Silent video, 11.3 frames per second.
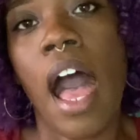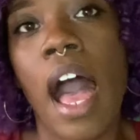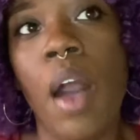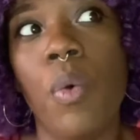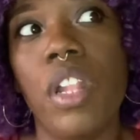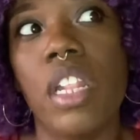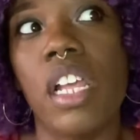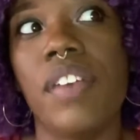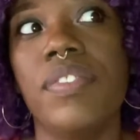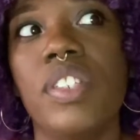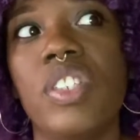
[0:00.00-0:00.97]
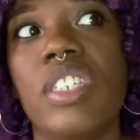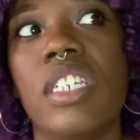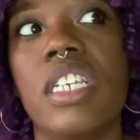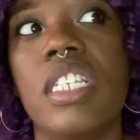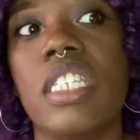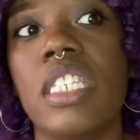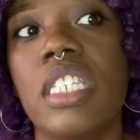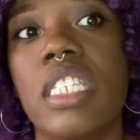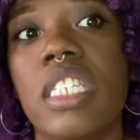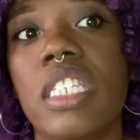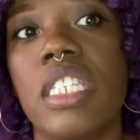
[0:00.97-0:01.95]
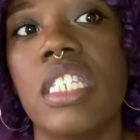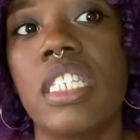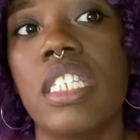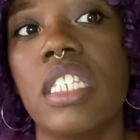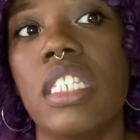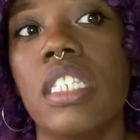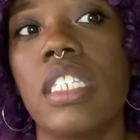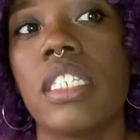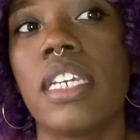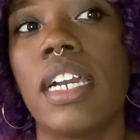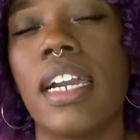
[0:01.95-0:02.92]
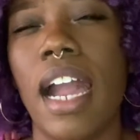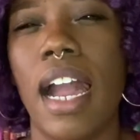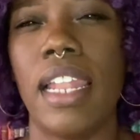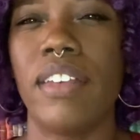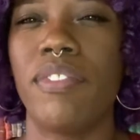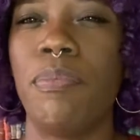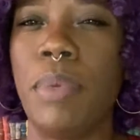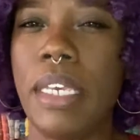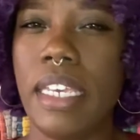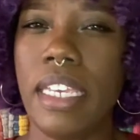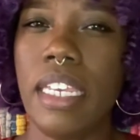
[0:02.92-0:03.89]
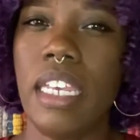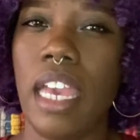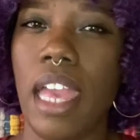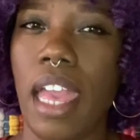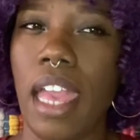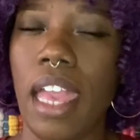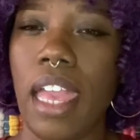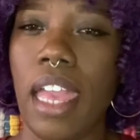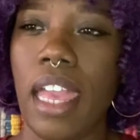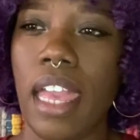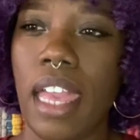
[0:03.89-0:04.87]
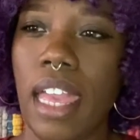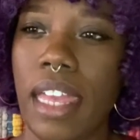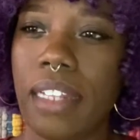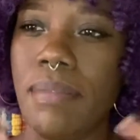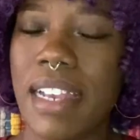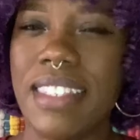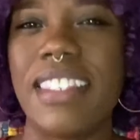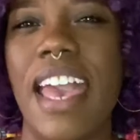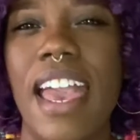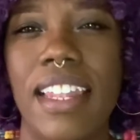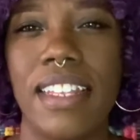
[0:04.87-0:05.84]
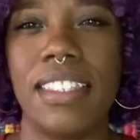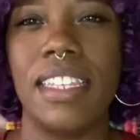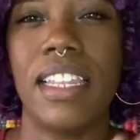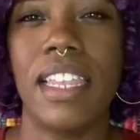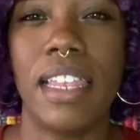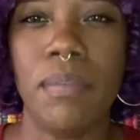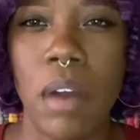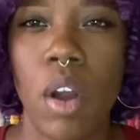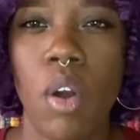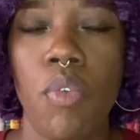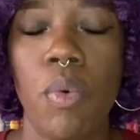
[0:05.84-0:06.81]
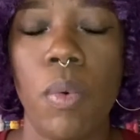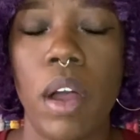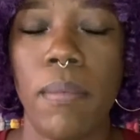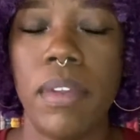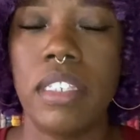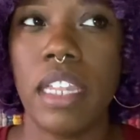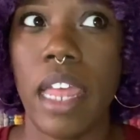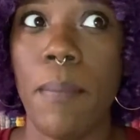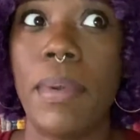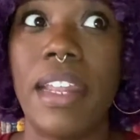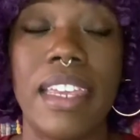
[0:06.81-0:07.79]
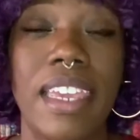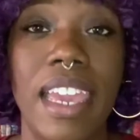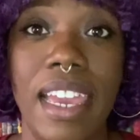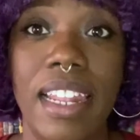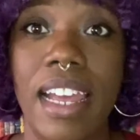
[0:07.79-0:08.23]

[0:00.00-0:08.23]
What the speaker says: I would love to just kind of be in my sadness and in my overwhelmness today, but I can't.